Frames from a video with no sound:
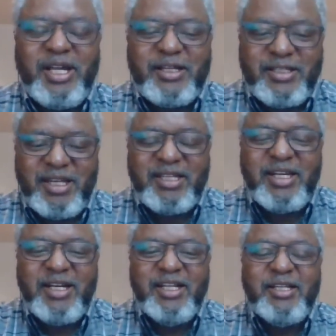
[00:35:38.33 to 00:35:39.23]

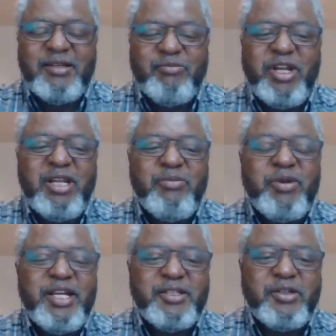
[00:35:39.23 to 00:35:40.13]
certainly many
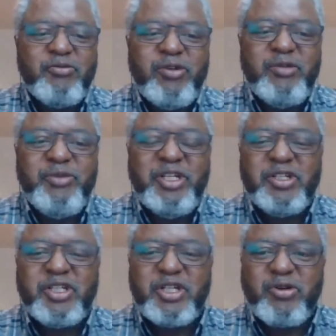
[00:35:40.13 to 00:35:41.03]
places will be
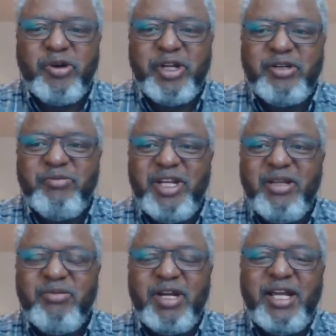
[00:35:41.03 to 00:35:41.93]
destroyed.
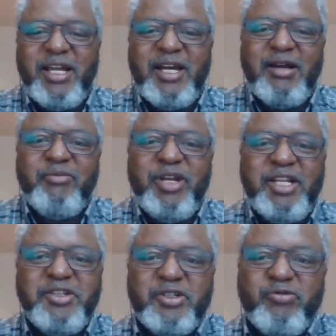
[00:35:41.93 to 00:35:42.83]
Many
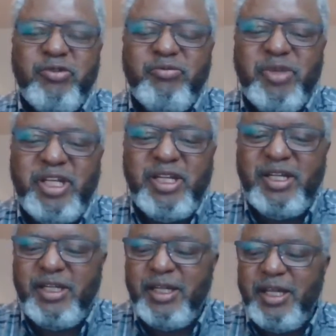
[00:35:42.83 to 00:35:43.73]
villages will
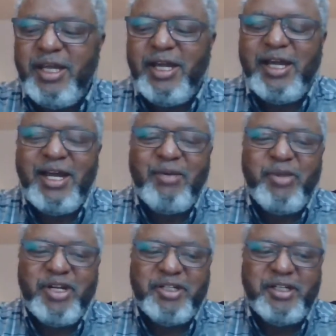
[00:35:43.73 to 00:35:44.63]
be
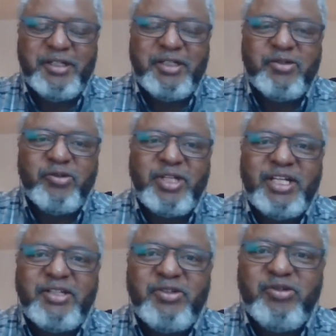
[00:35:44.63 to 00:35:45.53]
abandoned so
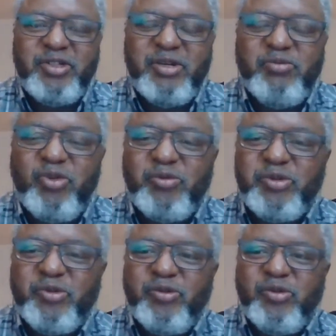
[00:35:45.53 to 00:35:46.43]
that they move
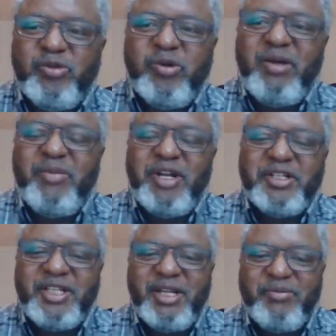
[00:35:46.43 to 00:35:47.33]
to a much
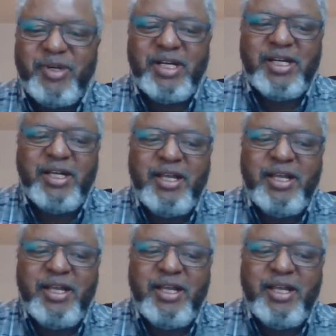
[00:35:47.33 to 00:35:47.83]
safer